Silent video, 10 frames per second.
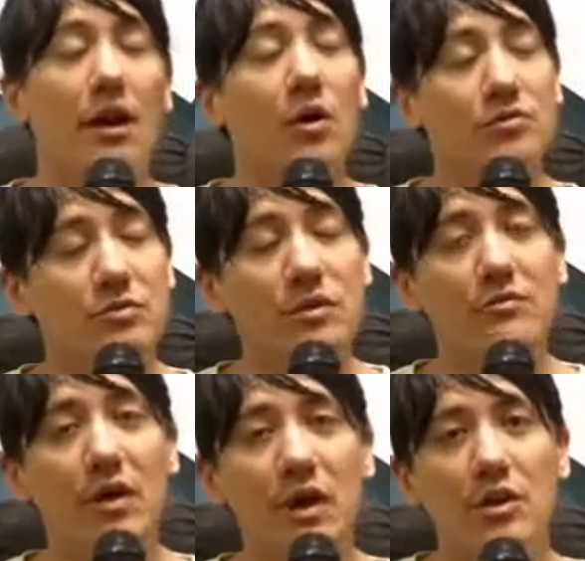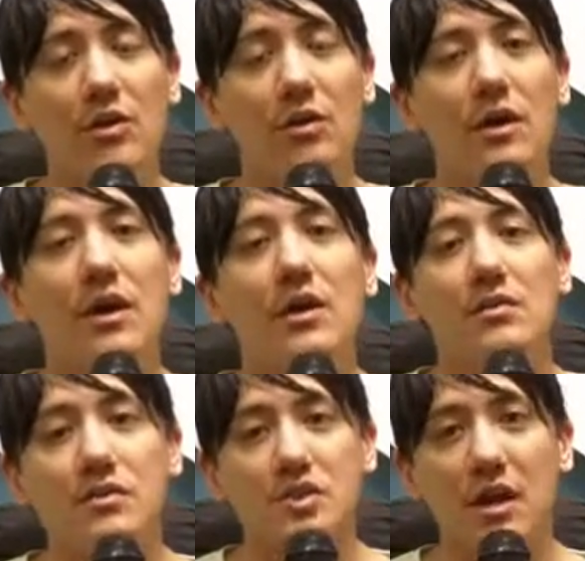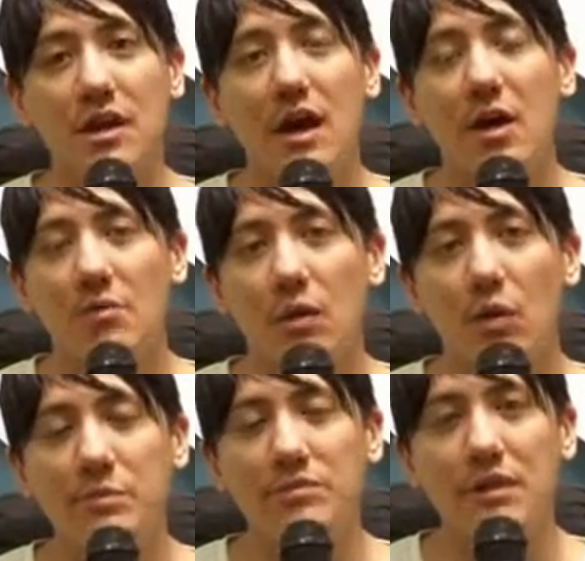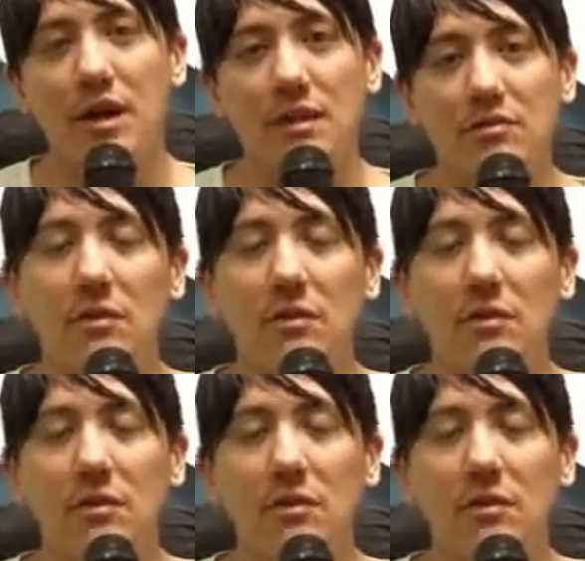I also invite you to check out my website,